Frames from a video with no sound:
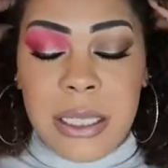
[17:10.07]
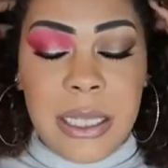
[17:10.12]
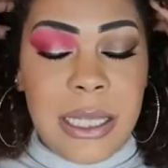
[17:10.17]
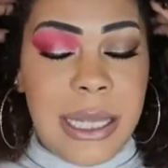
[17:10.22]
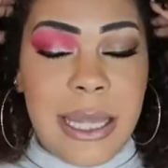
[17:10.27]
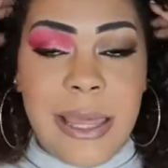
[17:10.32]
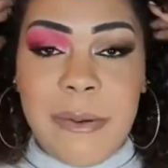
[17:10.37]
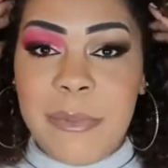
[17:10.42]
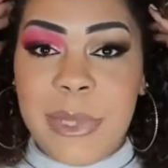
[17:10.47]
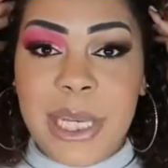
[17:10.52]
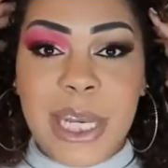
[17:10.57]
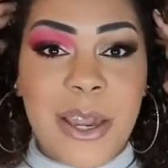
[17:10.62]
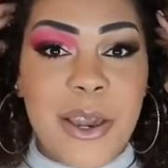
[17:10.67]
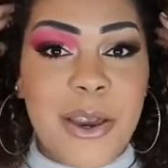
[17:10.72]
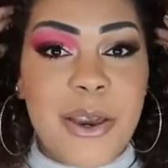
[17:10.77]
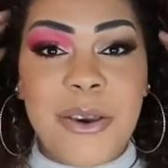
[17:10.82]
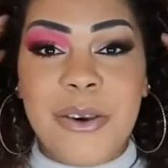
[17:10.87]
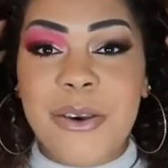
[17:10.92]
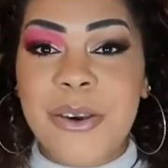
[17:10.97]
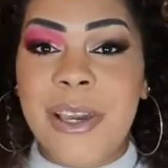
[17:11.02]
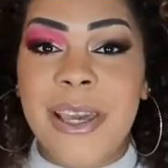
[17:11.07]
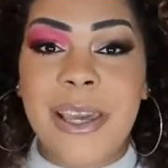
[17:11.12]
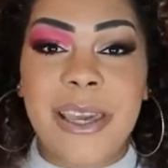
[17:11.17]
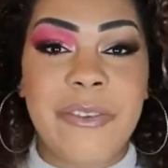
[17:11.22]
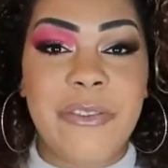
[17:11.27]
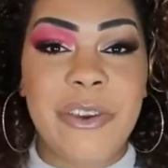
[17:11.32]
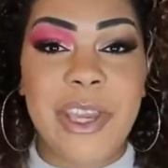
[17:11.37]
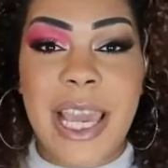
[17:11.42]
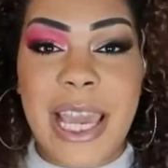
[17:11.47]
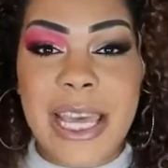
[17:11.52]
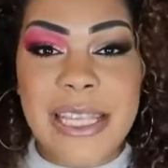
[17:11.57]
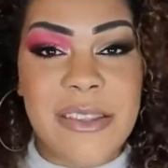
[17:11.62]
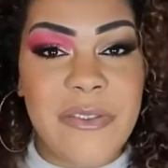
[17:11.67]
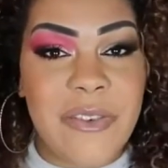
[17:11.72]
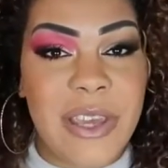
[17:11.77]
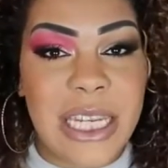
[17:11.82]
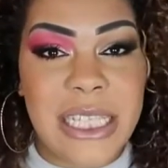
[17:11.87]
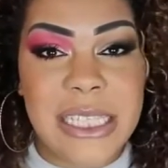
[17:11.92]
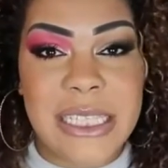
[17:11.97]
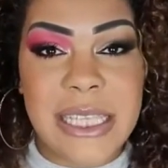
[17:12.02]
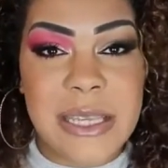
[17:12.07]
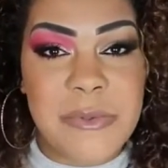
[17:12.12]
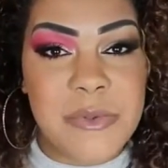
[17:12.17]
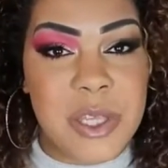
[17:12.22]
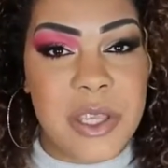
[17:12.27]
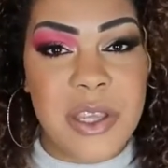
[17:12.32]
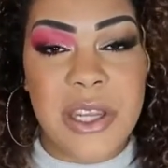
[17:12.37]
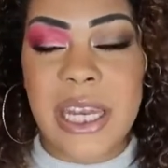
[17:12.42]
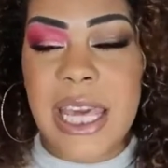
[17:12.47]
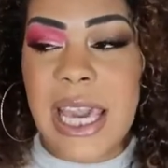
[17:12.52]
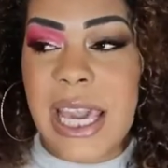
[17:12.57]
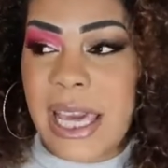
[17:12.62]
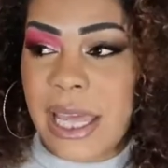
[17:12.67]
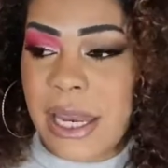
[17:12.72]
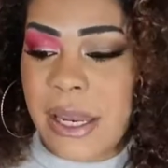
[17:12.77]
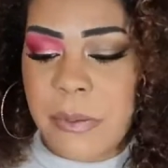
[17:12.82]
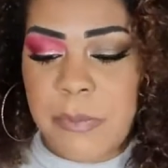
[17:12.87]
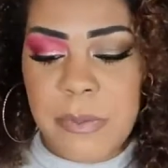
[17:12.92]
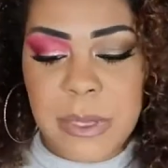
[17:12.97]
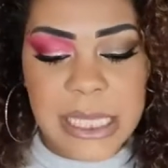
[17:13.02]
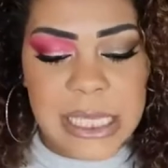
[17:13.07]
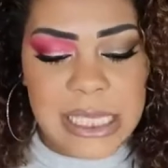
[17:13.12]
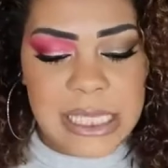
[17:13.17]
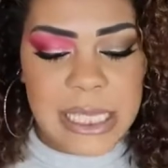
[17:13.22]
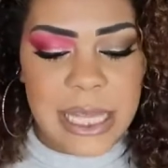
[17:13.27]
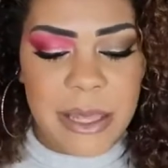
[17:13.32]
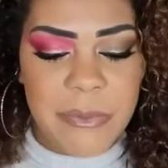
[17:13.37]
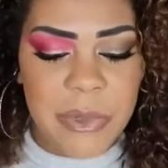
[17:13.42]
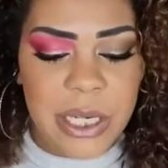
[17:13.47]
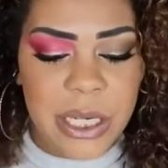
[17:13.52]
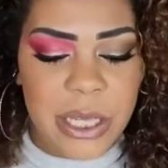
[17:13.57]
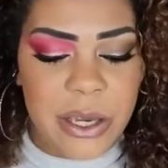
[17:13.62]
Let me know. If you guys have any tips on that, please let me